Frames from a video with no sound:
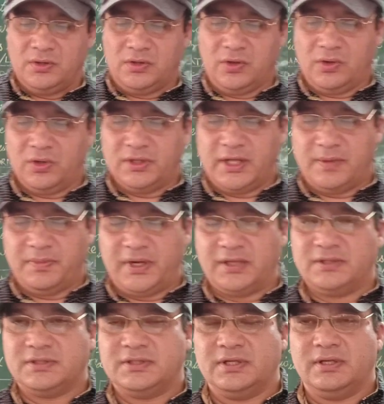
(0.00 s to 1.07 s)
Cure thy
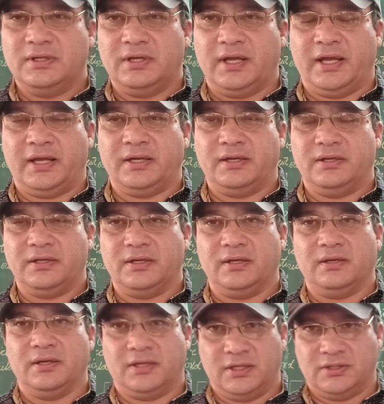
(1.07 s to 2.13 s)
brains, and
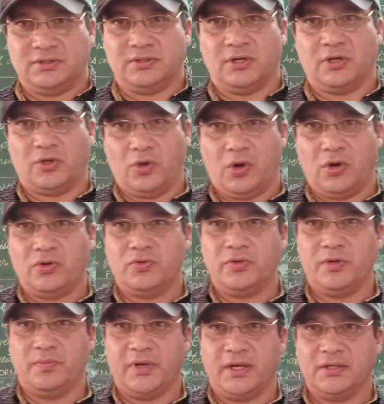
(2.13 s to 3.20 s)
it is a cure to
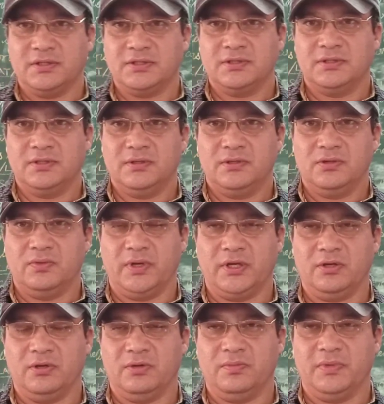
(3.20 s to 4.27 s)
your brains.
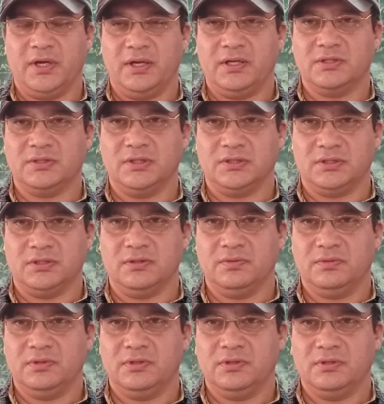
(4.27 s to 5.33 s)
When your brain is
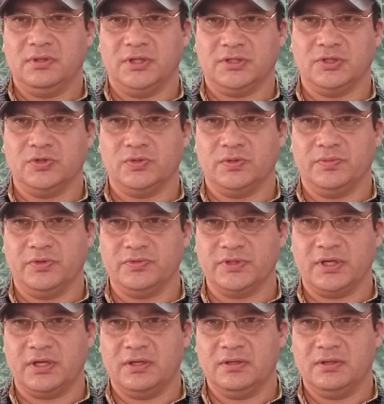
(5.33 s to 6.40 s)
disturbed, listen to the
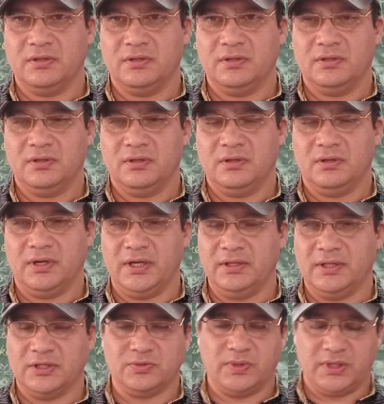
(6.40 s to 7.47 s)
music,
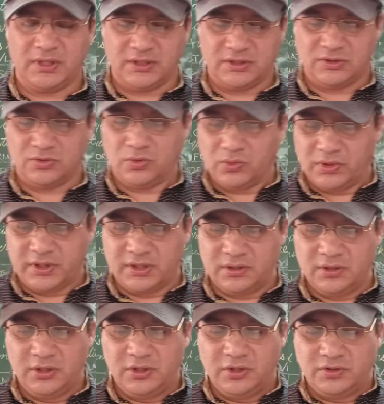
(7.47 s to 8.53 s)
right? That's what is told
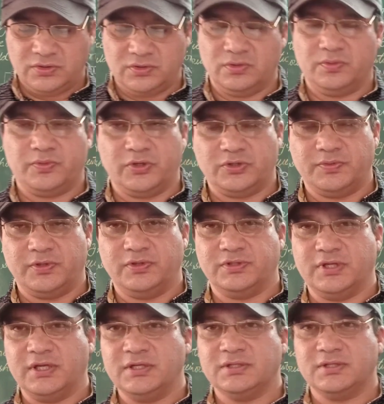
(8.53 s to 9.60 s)
here. So Prospero
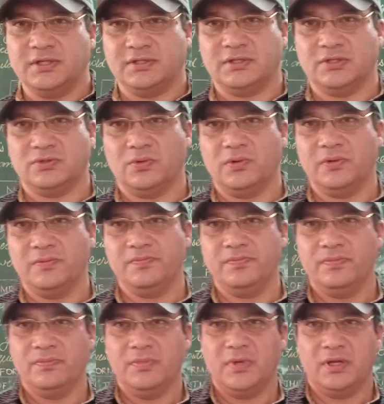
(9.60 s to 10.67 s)
says it's a solemn
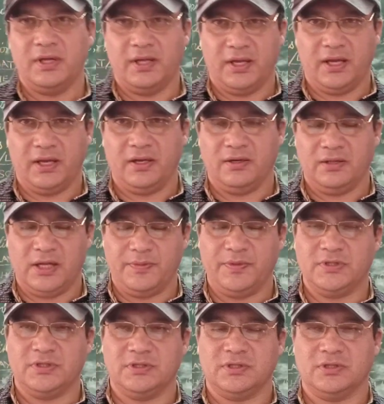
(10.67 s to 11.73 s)
air, that
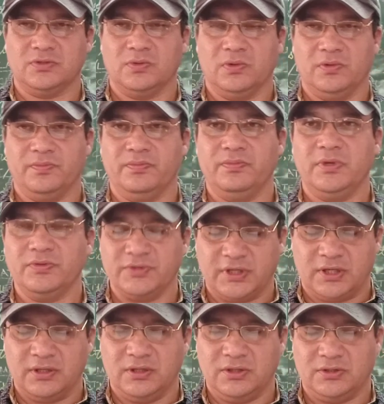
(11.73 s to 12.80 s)
means it's a solemn
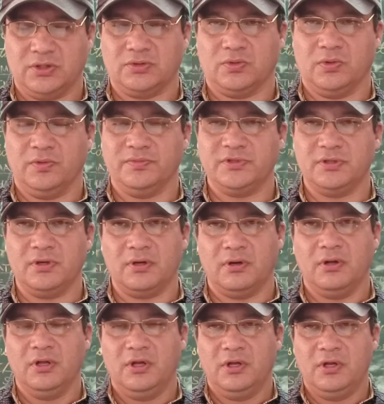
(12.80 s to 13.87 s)
music, it's a solemn
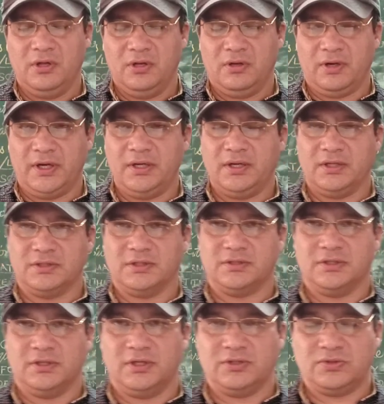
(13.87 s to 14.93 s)
song, right? It's a
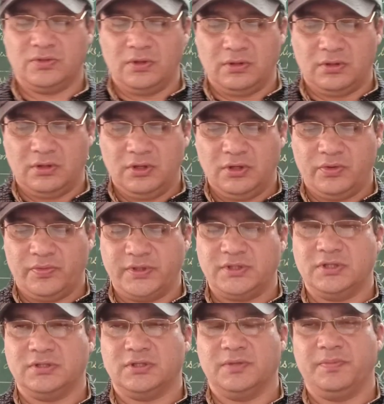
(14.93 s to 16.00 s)
serious song, which
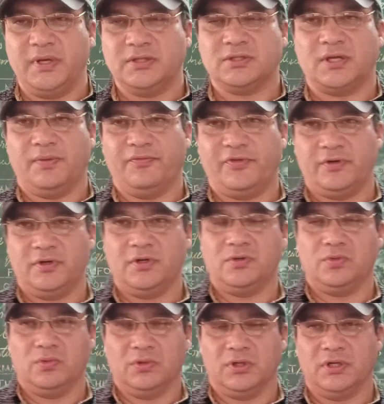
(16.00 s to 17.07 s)
is the best comforter
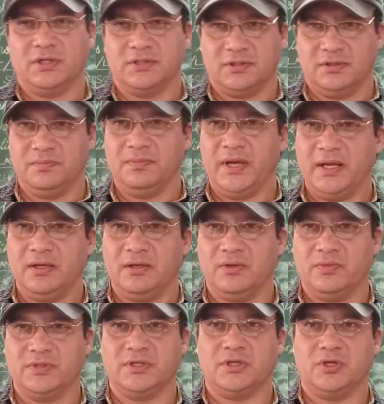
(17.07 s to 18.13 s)
to a disturbed mind,
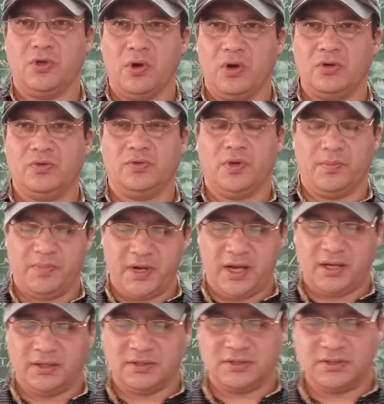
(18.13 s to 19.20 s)
which is a cure to your
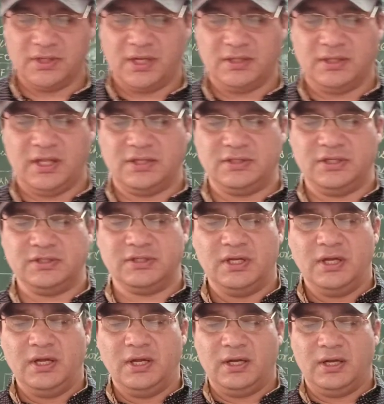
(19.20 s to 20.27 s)
brains. And then says,
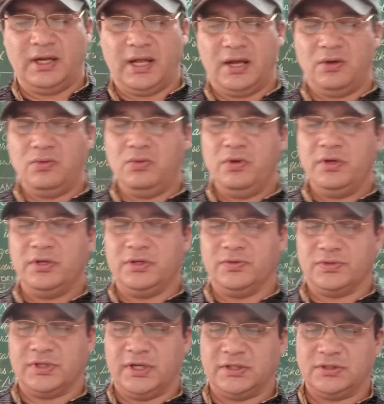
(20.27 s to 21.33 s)
now
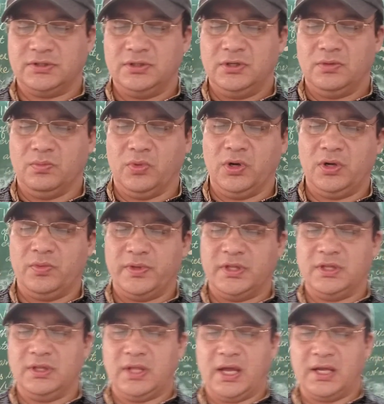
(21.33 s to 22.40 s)
useless, boil
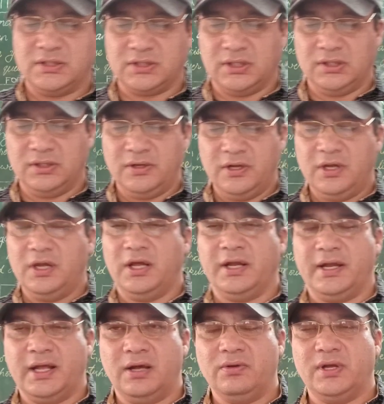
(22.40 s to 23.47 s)
within skull.
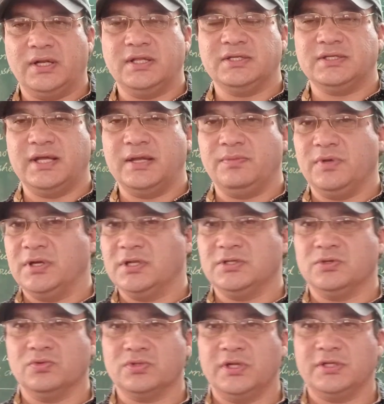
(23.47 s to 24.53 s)
And now at this time it
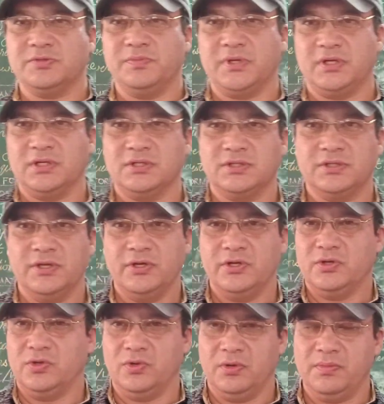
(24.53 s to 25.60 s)
is useless because
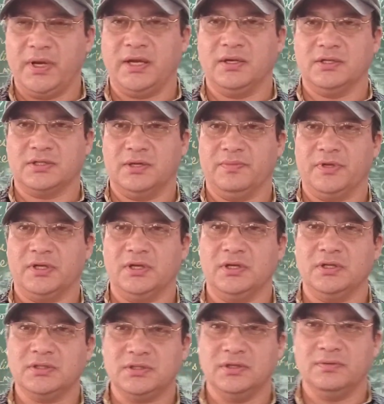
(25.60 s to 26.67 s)
your mind is completely
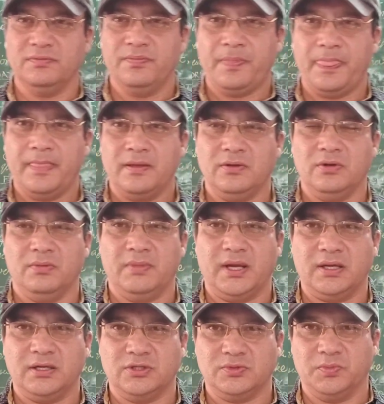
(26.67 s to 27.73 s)
disturbed. Your
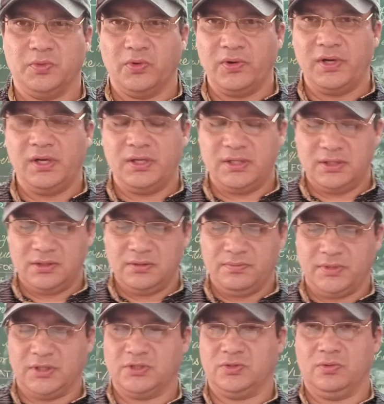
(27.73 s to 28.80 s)
mind is boiled here
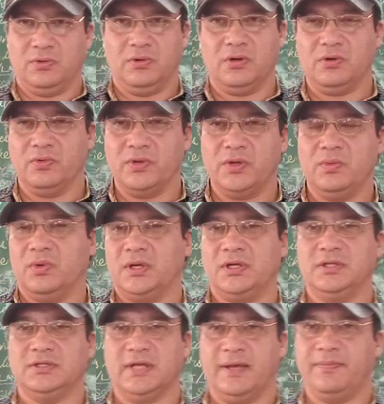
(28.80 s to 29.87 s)
because you are not knowing what
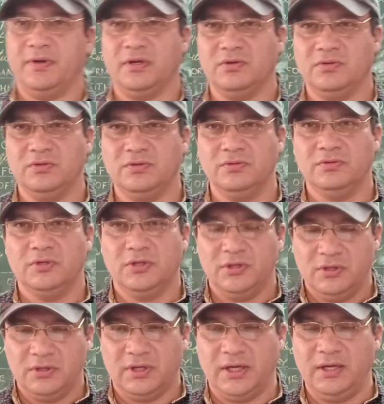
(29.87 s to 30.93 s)
is happening to you,
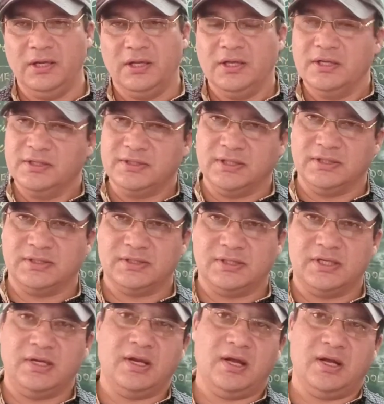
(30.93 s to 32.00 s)
right? Since
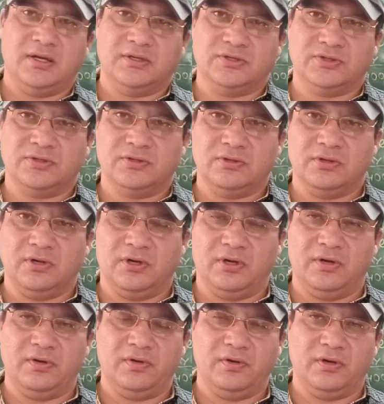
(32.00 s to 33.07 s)
3 hours
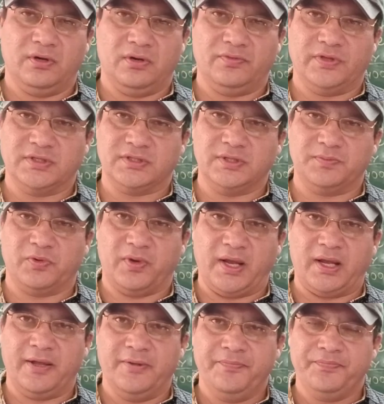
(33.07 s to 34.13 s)
of the
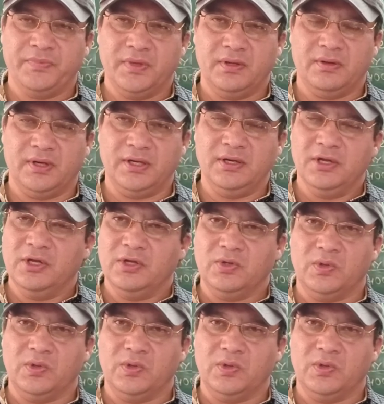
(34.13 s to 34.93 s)
shipwreck, right?